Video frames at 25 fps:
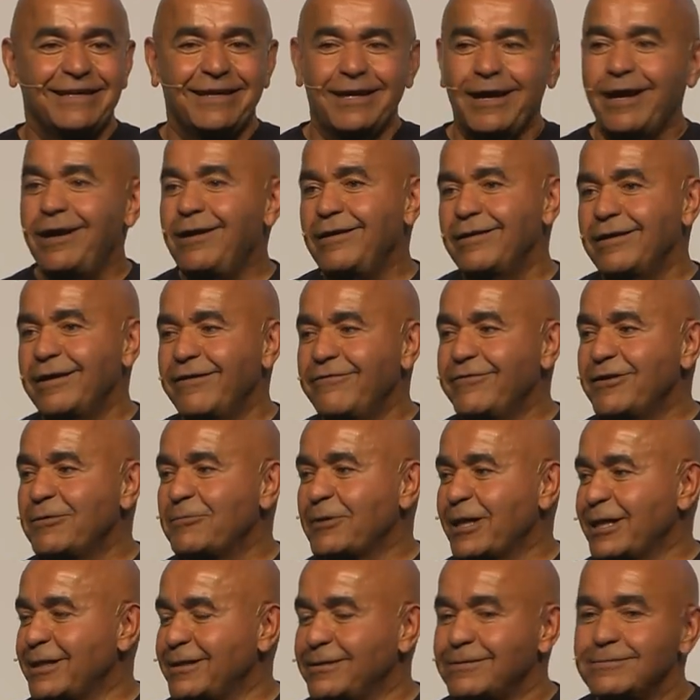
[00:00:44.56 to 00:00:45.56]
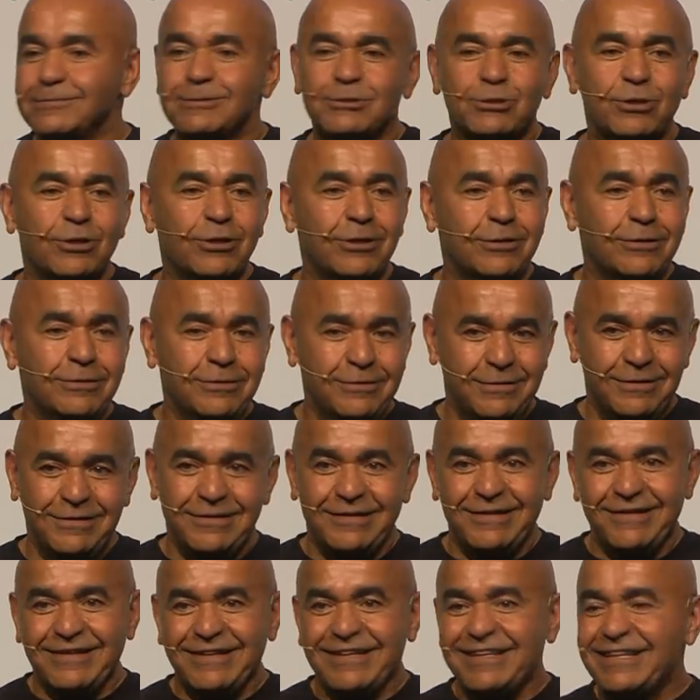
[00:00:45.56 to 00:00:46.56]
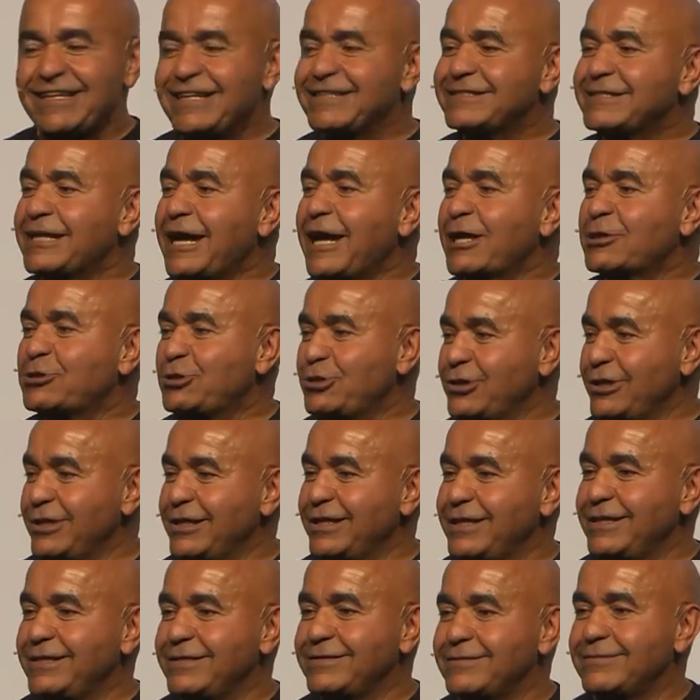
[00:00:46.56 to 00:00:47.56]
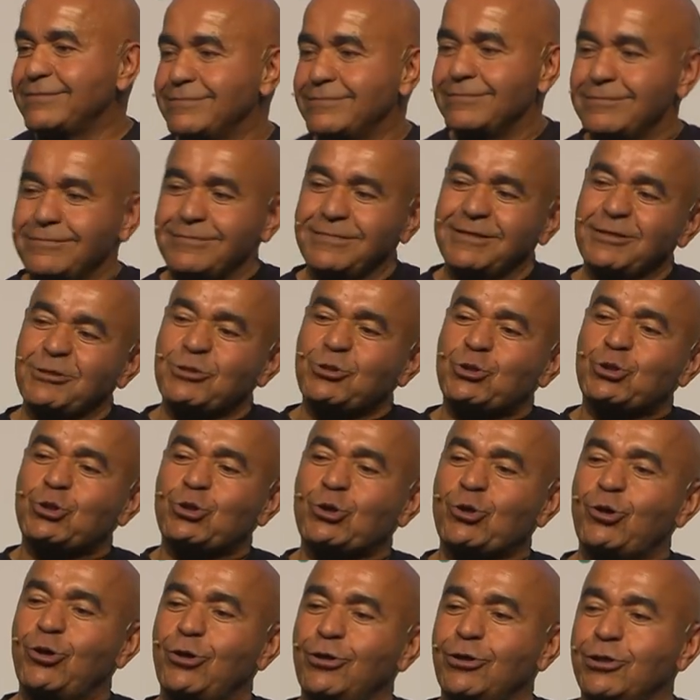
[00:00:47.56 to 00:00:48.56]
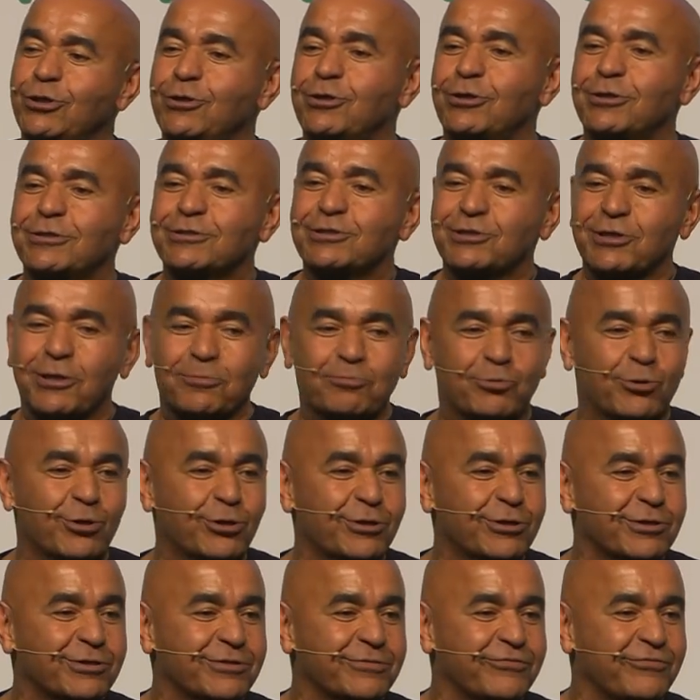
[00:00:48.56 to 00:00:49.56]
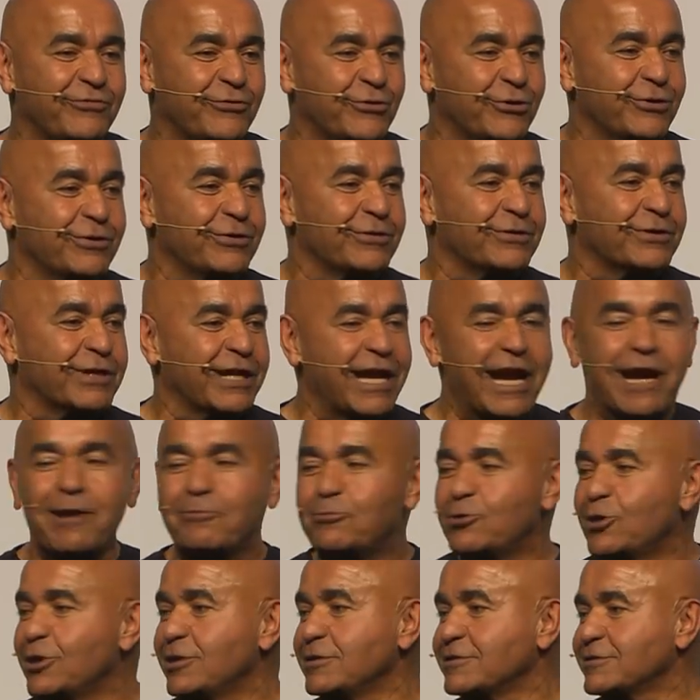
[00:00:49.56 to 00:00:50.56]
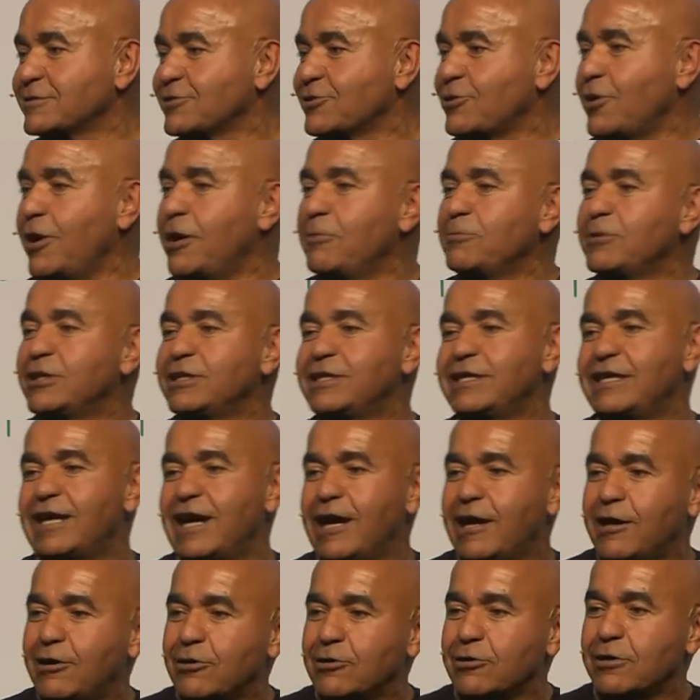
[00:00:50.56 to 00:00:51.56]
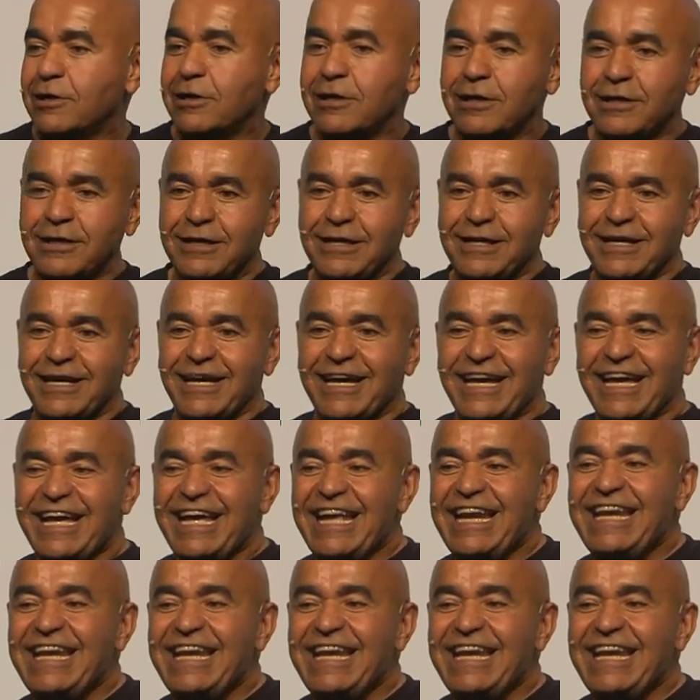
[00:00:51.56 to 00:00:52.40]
Oh, everybody. So let's actually show your support for Kamran's comedy hour a